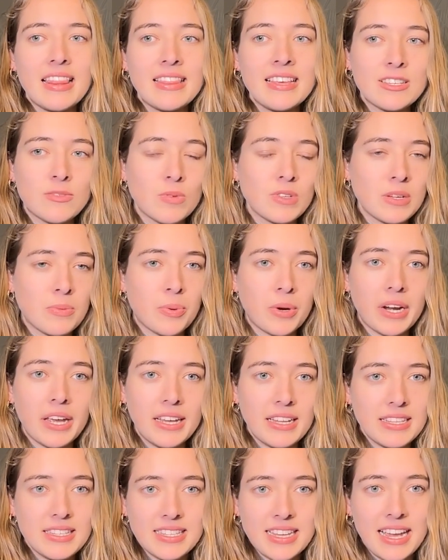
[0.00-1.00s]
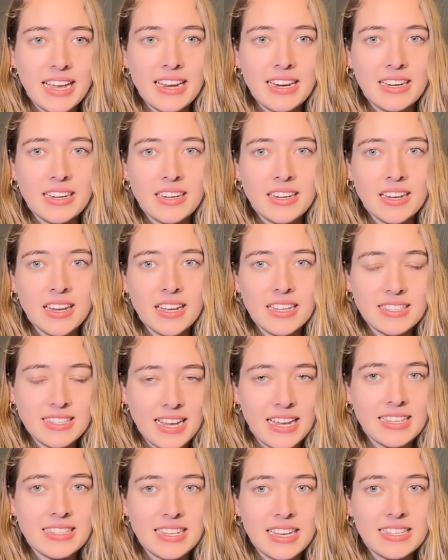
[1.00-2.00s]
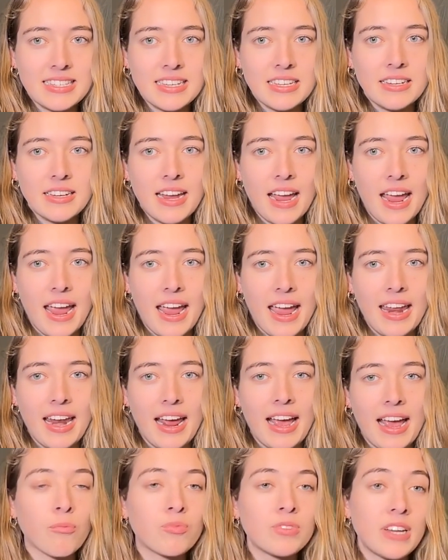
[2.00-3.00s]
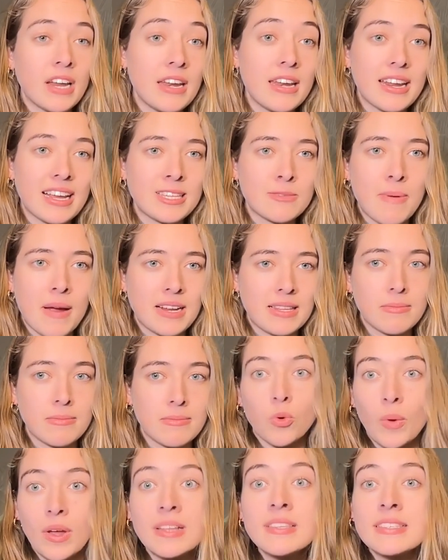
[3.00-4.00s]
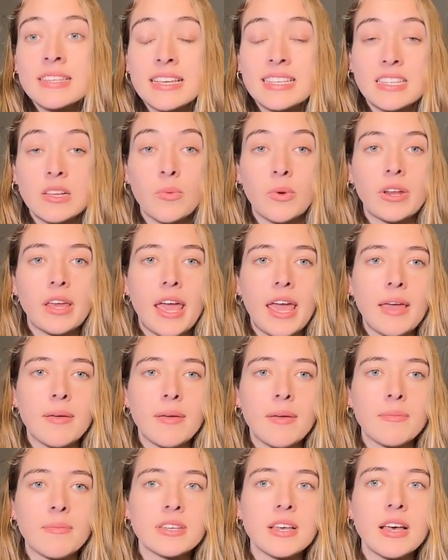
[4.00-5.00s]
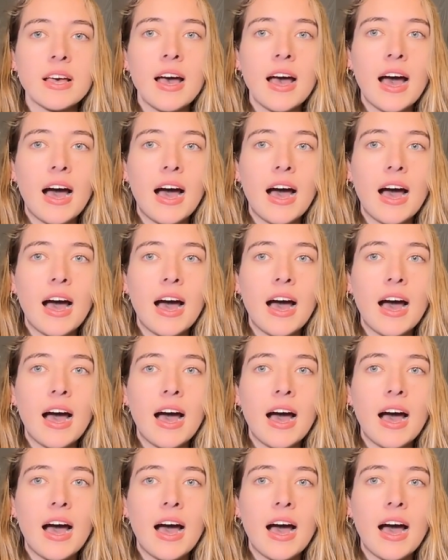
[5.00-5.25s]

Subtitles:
this was a pretty insane season, and I didn't expect them to win 61 games.